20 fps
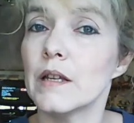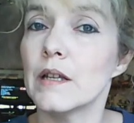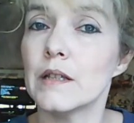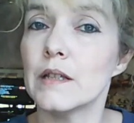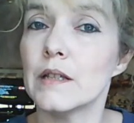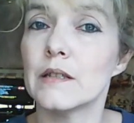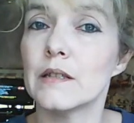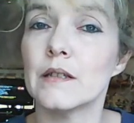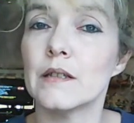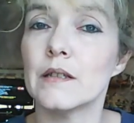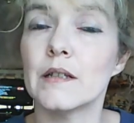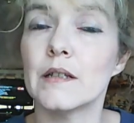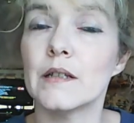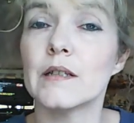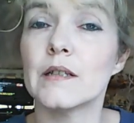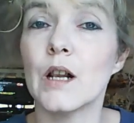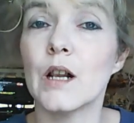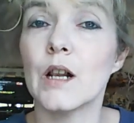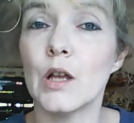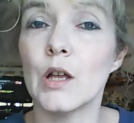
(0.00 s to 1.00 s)
It's,
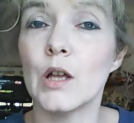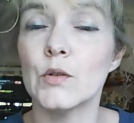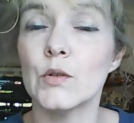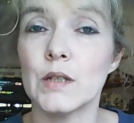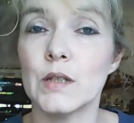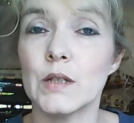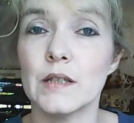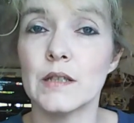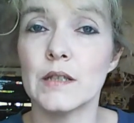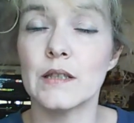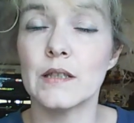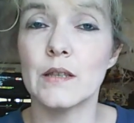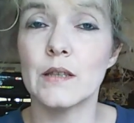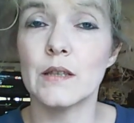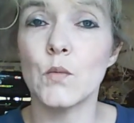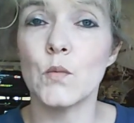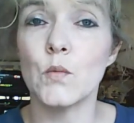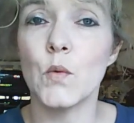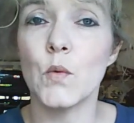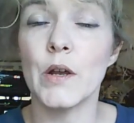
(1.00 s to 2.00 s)
it's a closeness
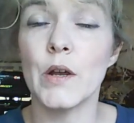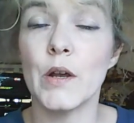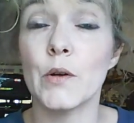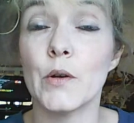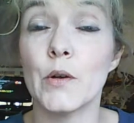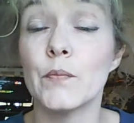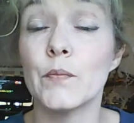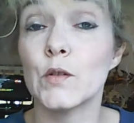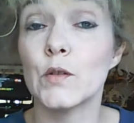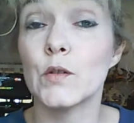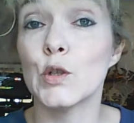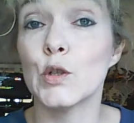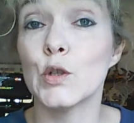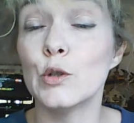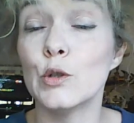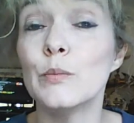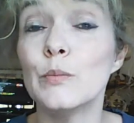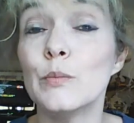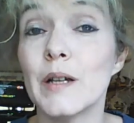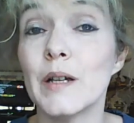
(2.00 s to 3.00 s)
where
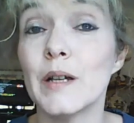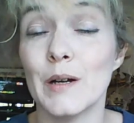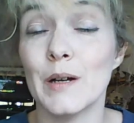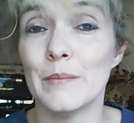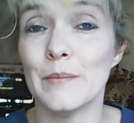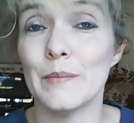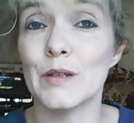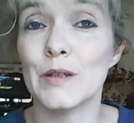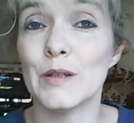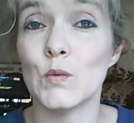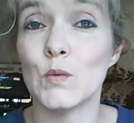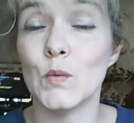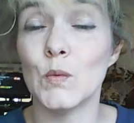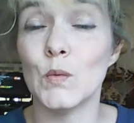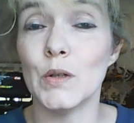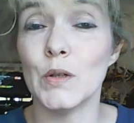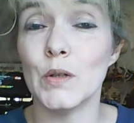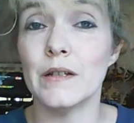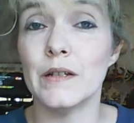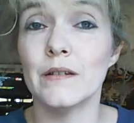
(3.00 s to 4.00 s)
two become as
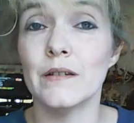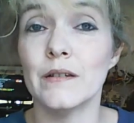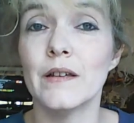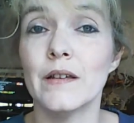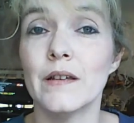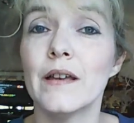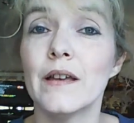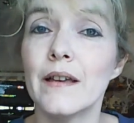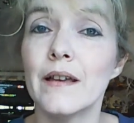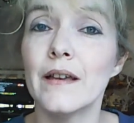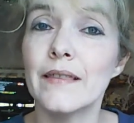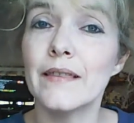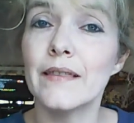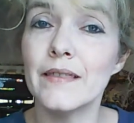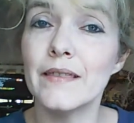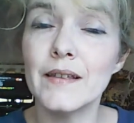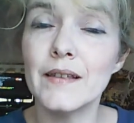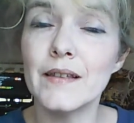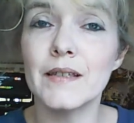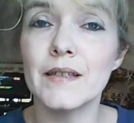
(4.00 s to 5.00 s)
one.
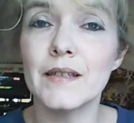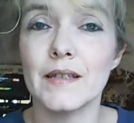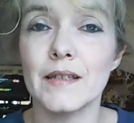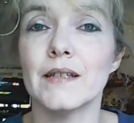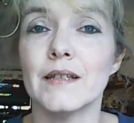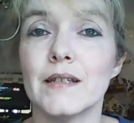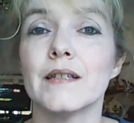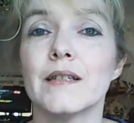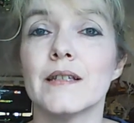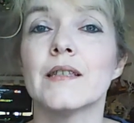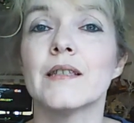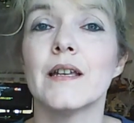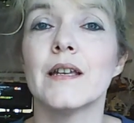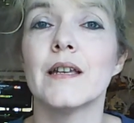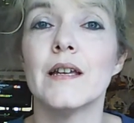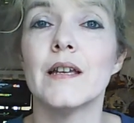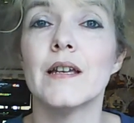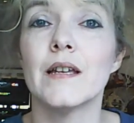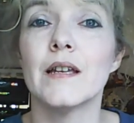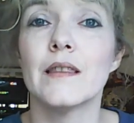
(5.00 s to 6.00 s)
And this is
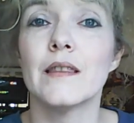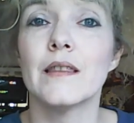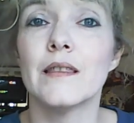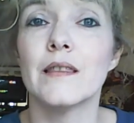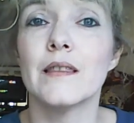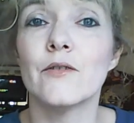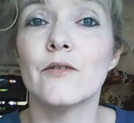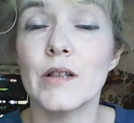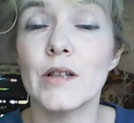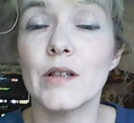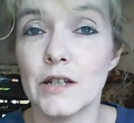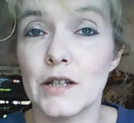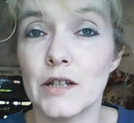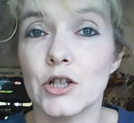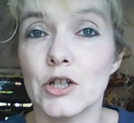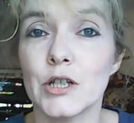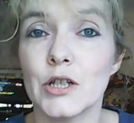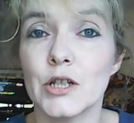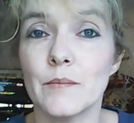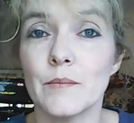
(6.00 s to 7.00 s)
the
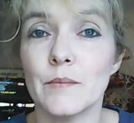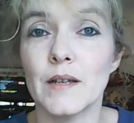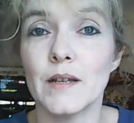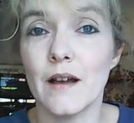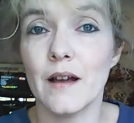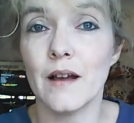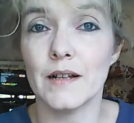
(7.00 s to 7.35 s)
relationship that